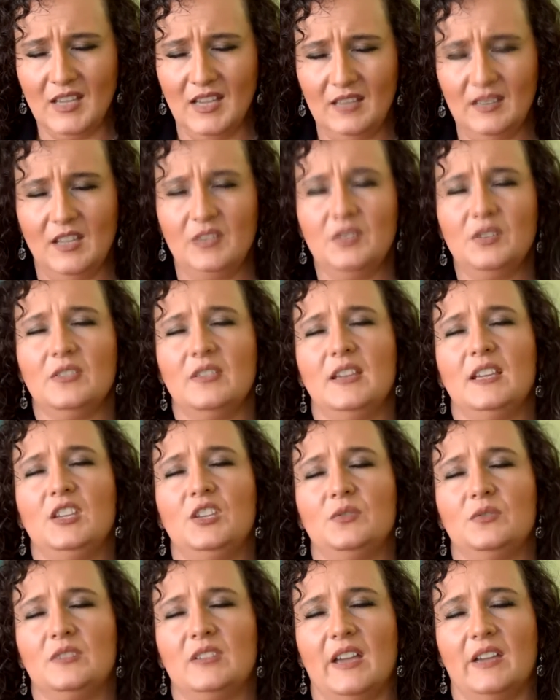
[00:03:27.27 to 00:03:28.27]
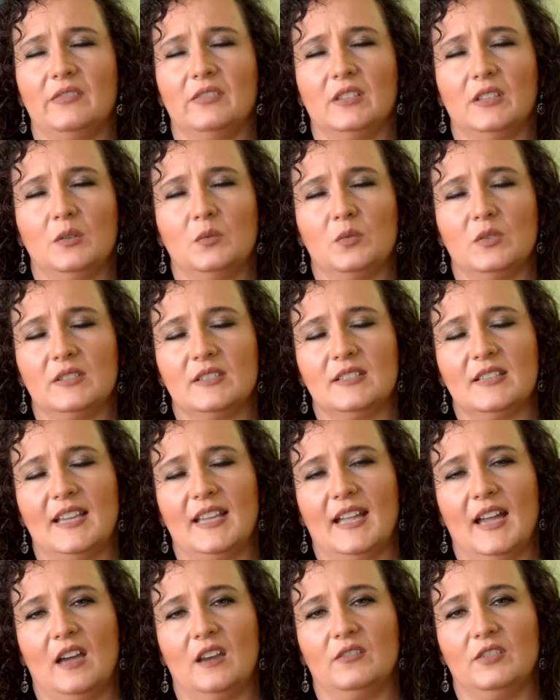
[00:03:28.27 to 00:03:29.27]
Another thing you definitely want to
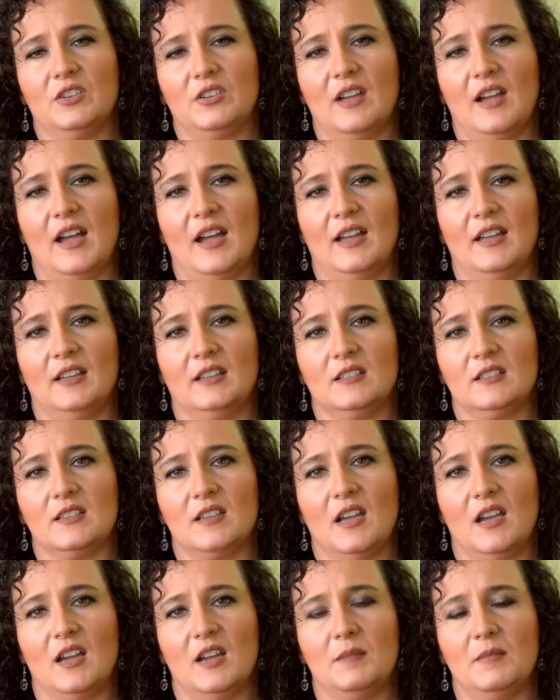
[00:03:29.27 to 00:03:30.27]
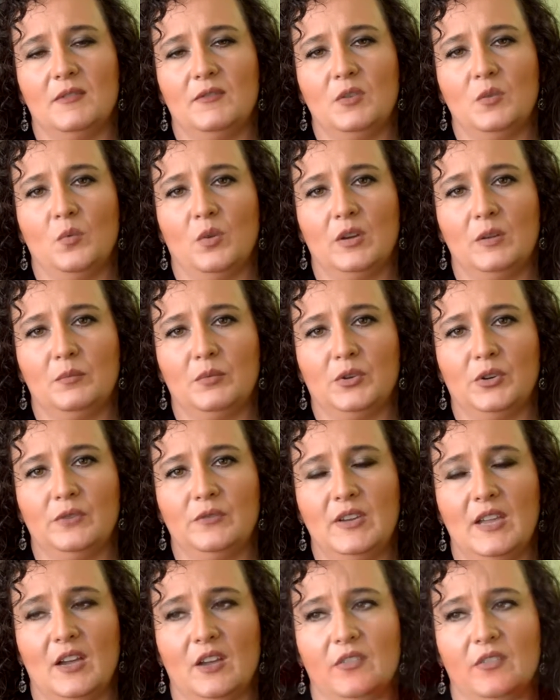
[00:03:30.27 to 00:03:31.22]
take out of your diet if you want improved